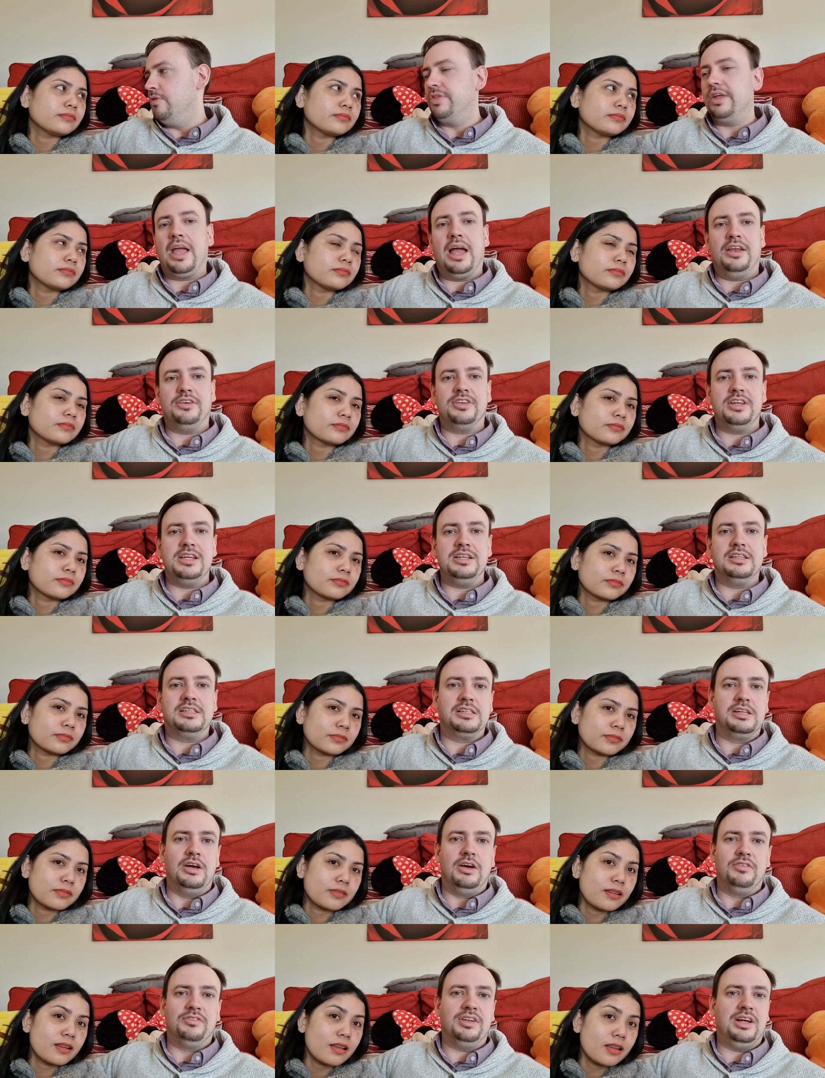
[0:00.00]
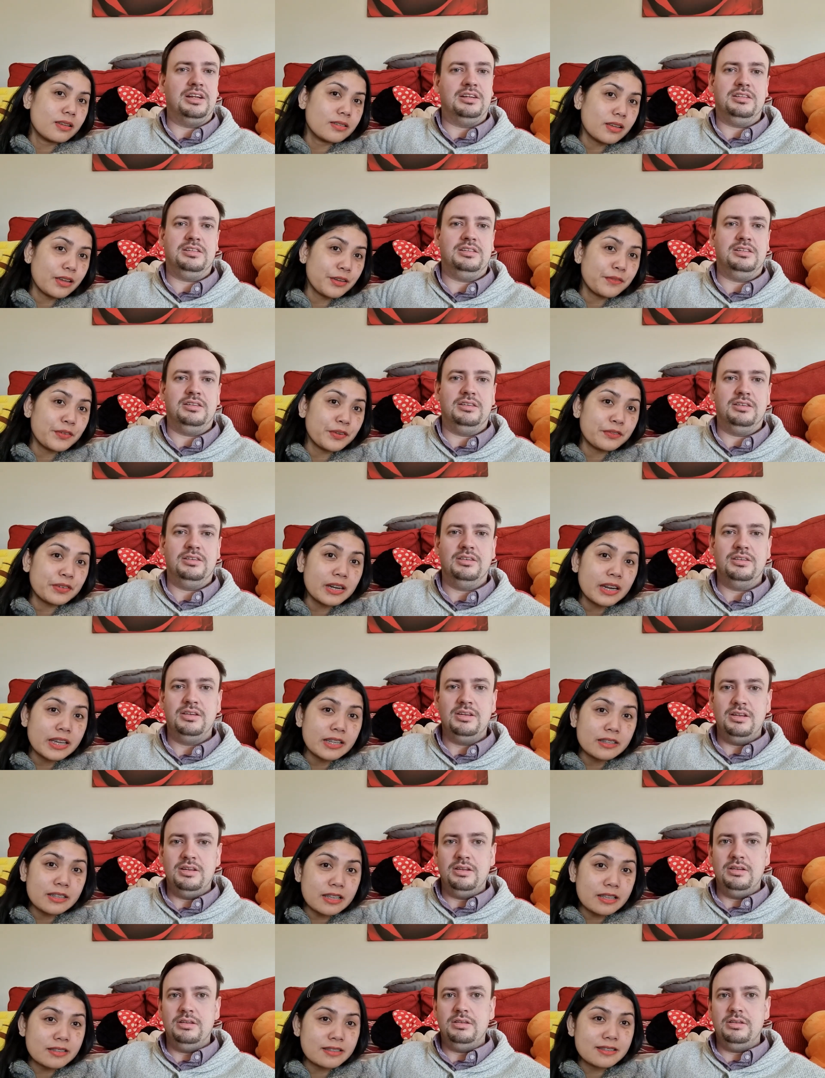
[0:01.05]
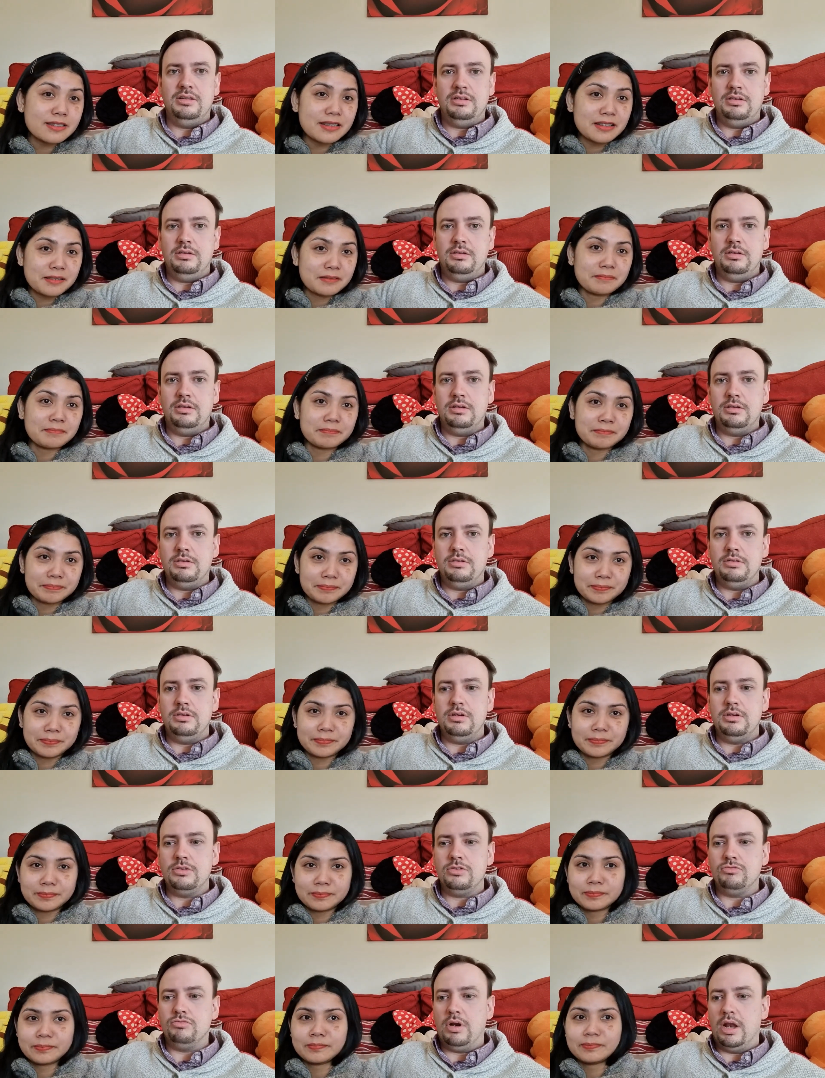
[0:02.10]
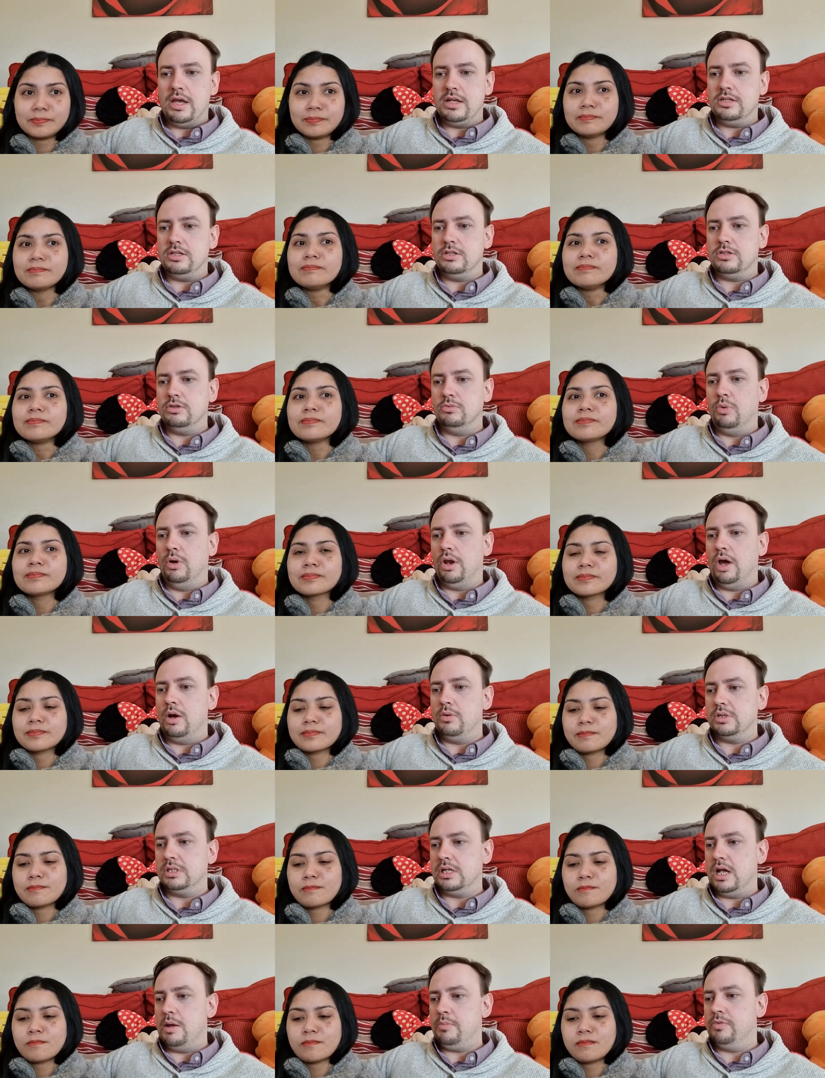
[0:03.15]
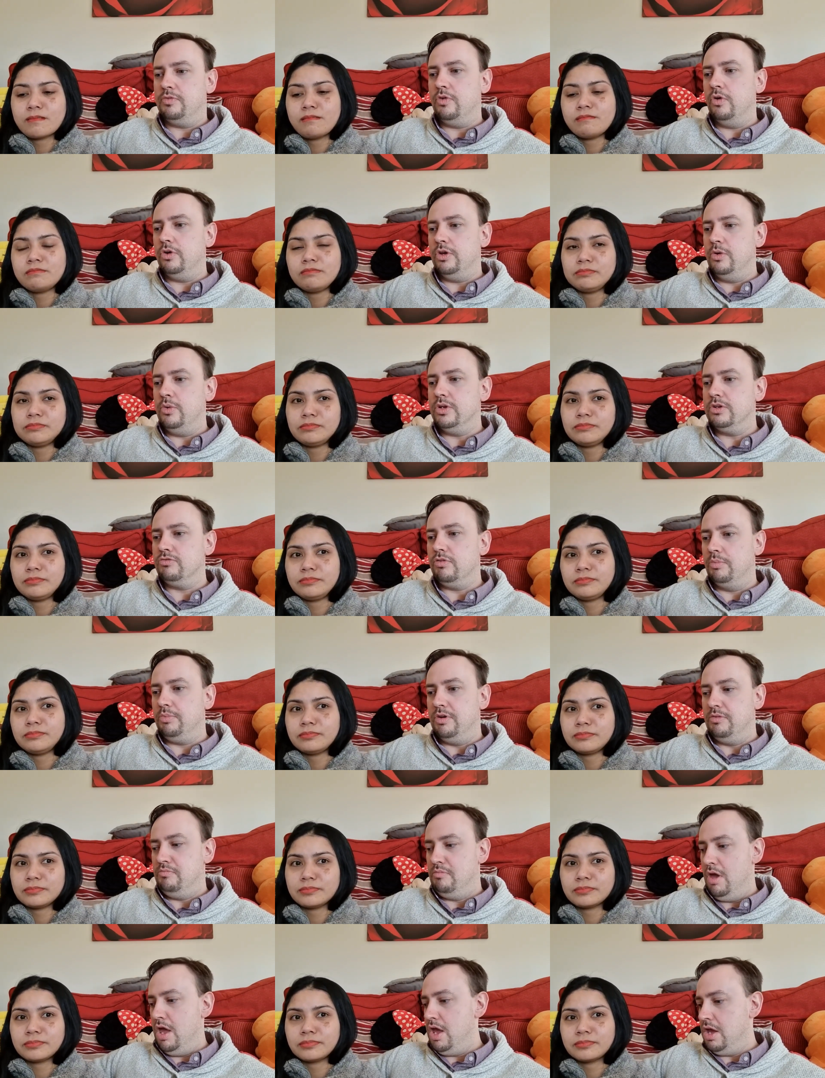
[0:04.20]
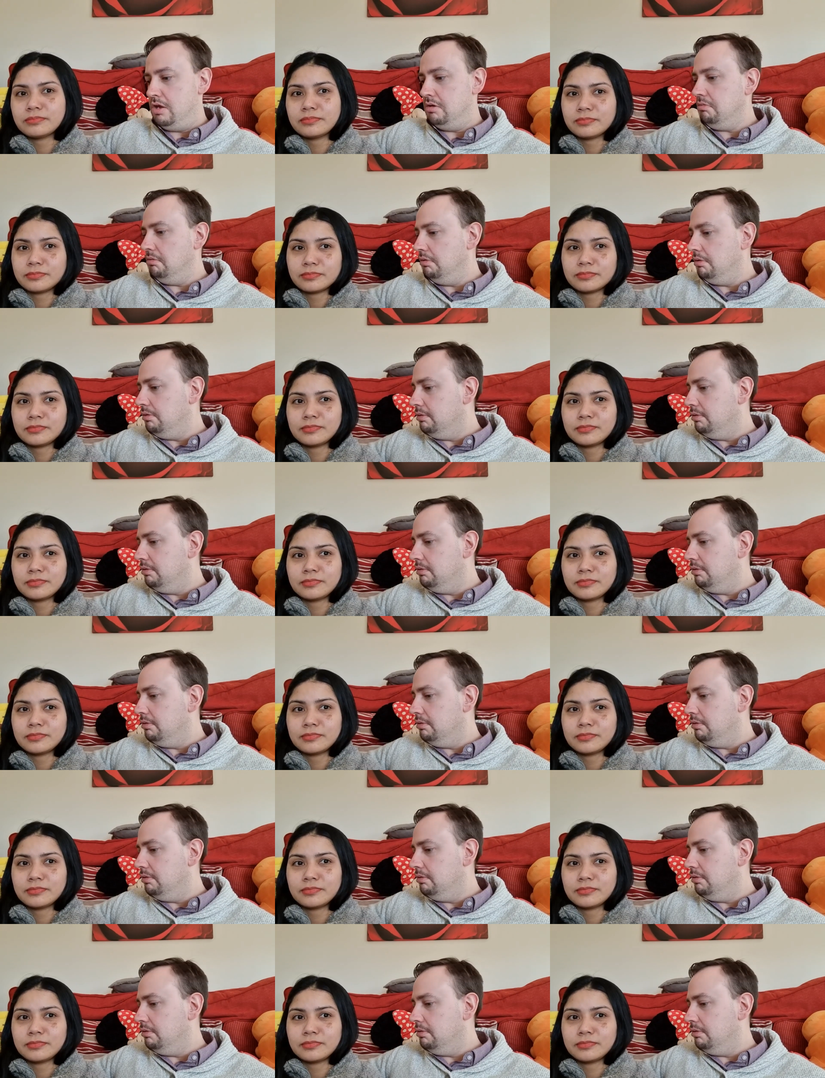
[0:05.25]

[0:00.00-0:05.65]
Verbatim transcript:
Speaker 1: the canteen serves, that... Is
Speaker 2: that even related?
Speaker 1: It's related to what I was saying before you interrupted me.